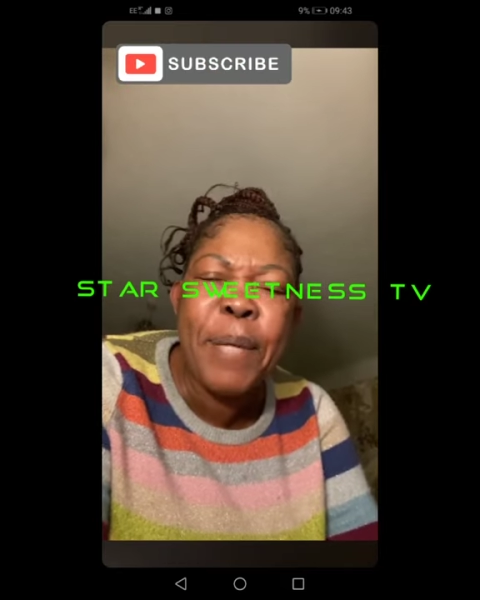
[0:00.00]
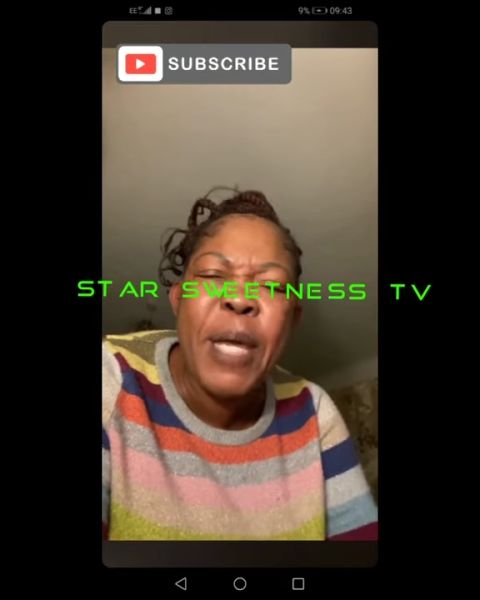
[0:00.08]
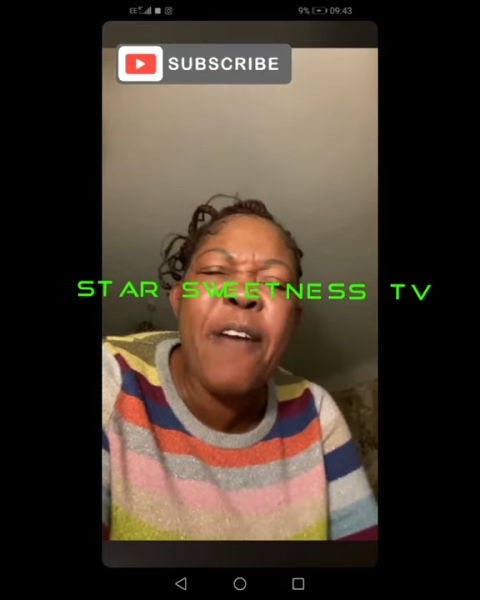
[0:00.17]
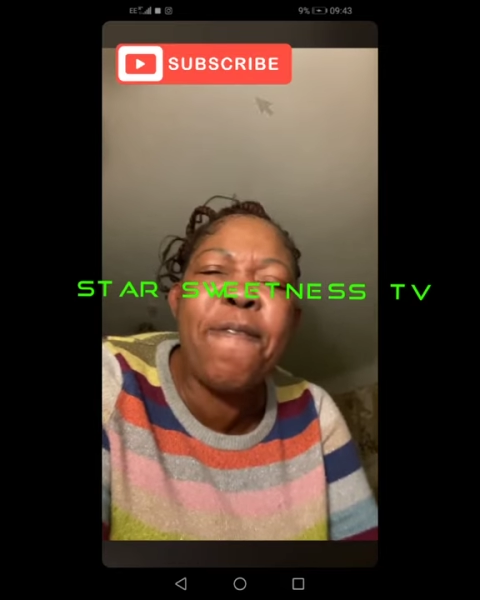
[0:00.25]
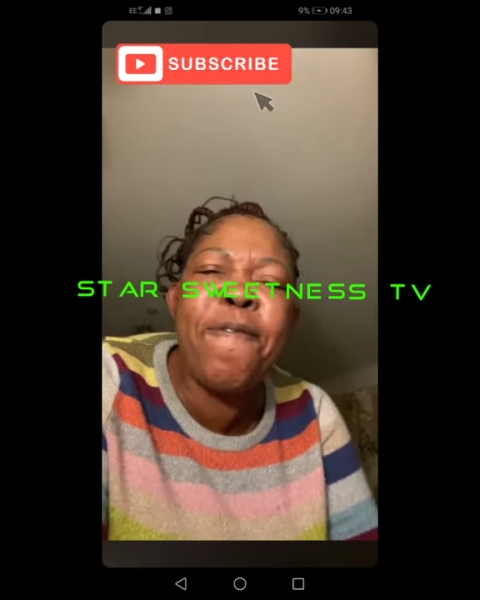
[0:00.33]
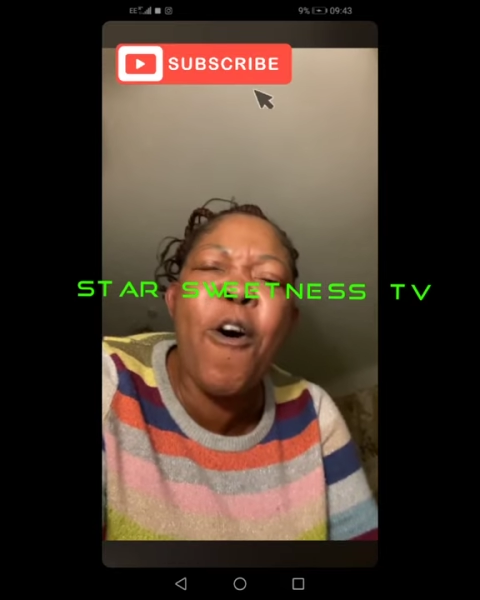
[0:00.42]

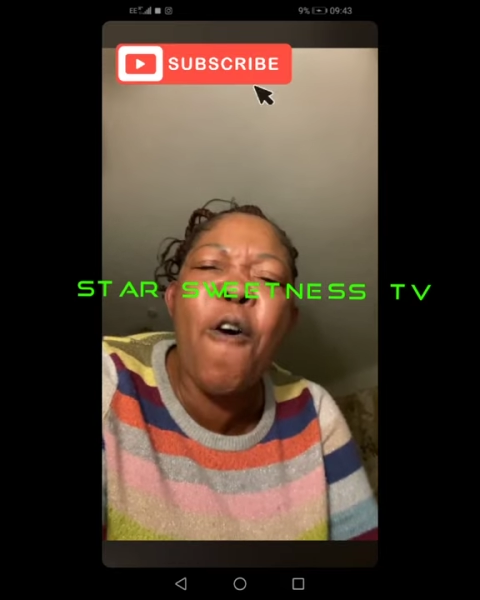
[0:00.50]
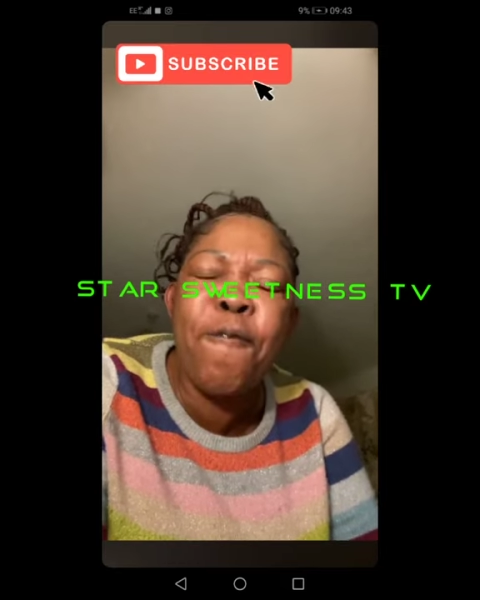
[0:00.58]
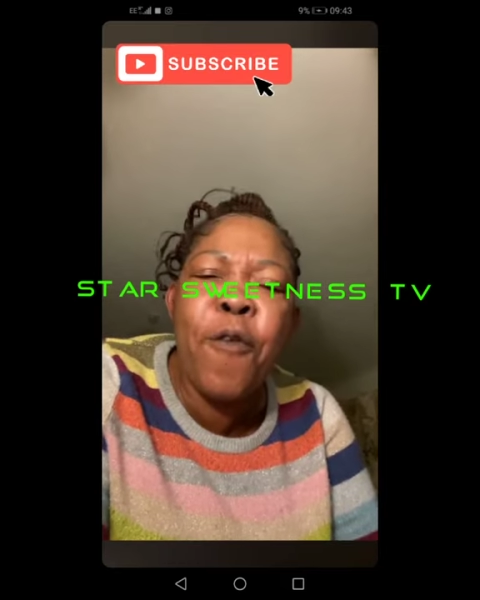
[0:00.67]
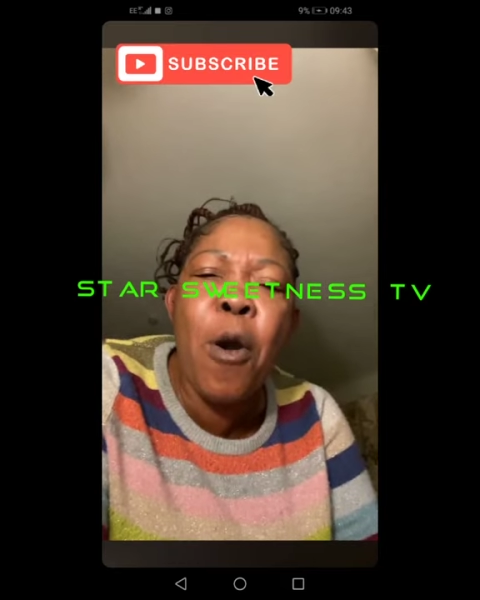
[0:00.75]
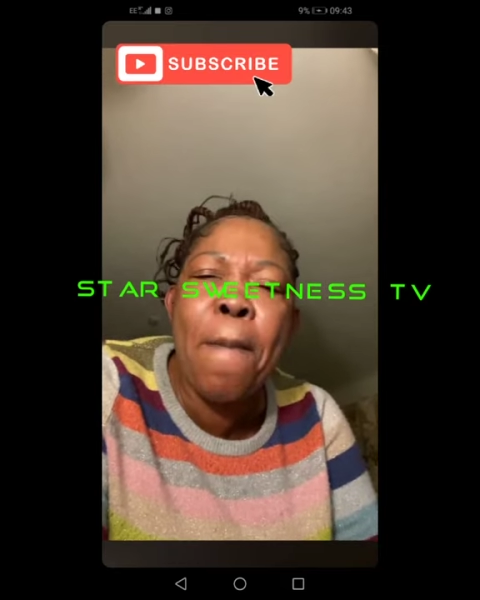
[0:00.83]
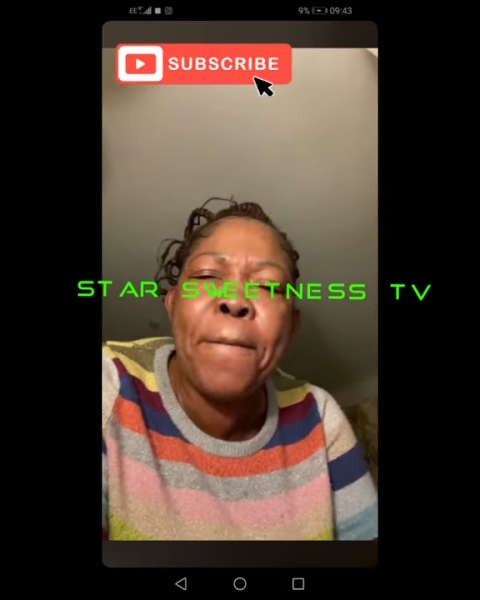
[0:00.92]
Big fool
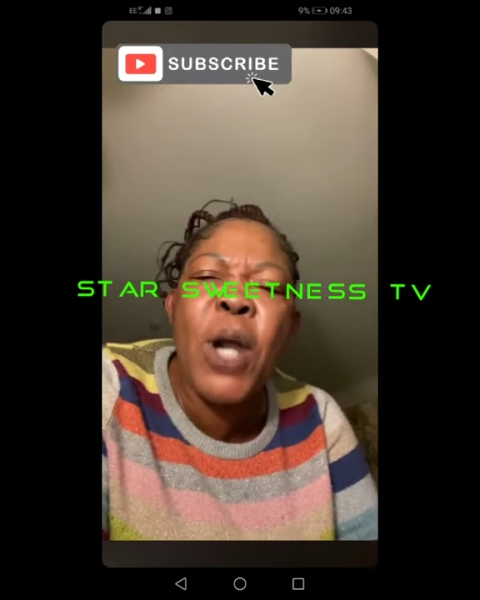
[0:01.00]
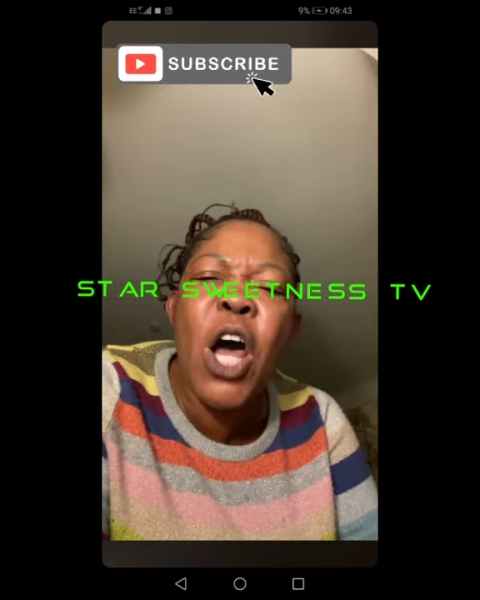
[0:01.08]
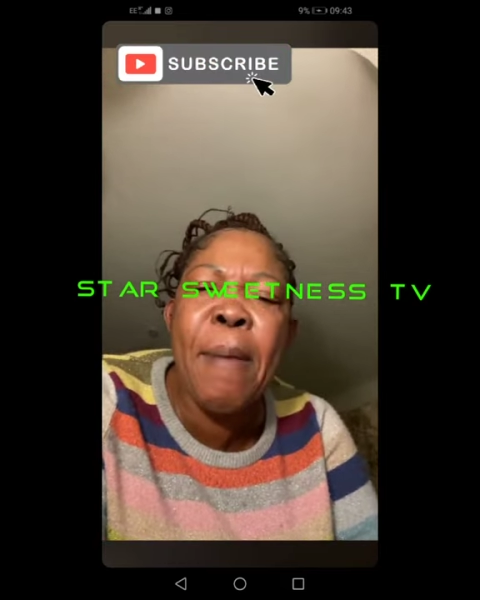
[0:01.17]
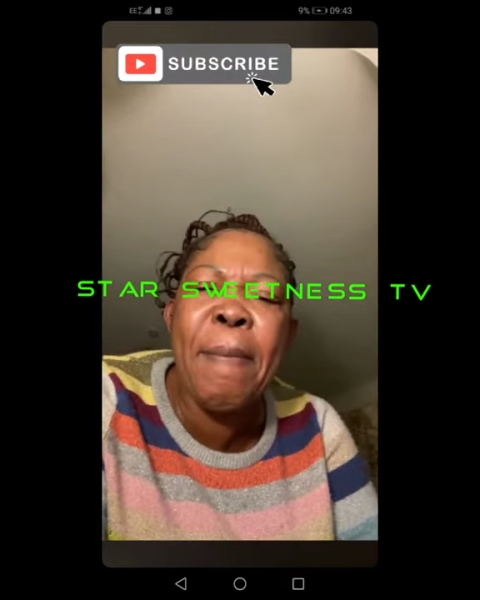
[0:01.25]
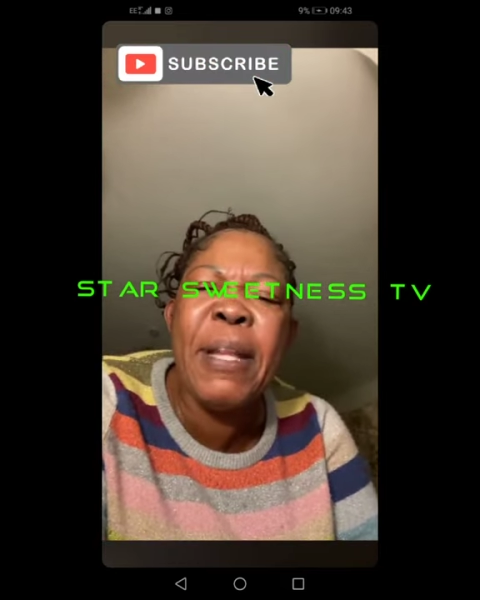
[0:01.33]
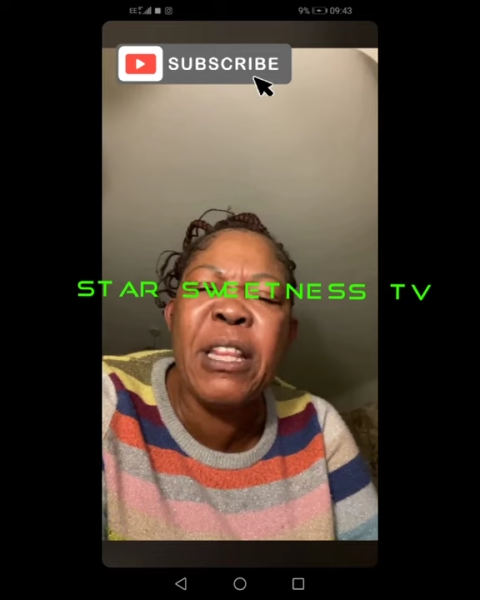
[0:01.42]
fool
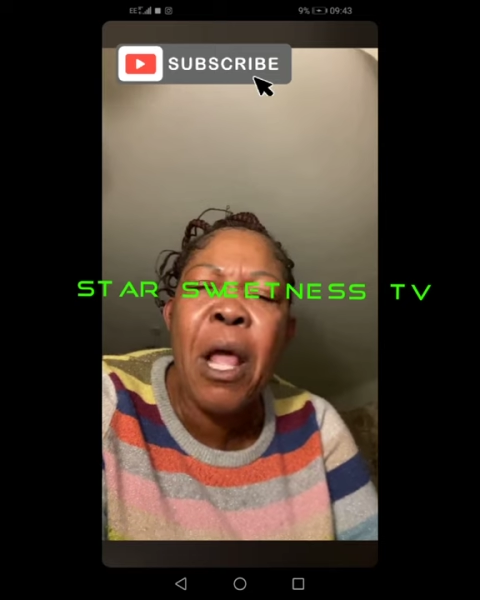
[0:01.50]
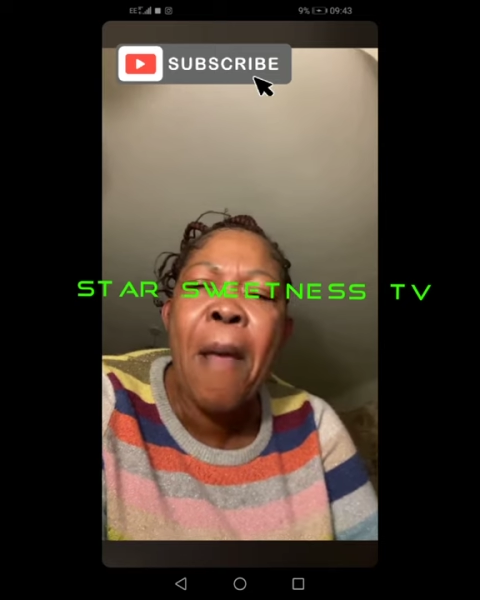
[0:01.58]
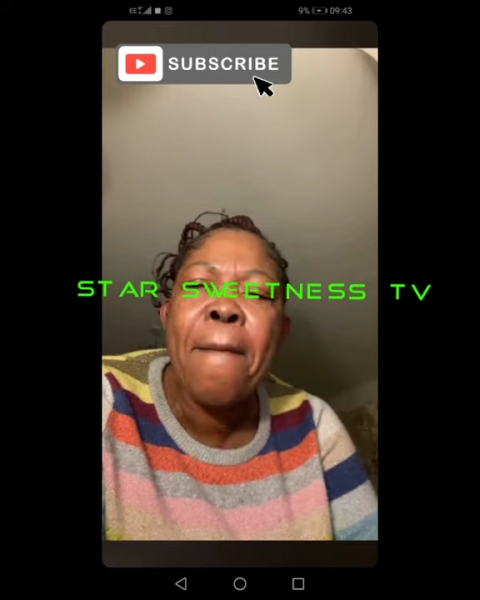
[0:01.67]
girl, make, me,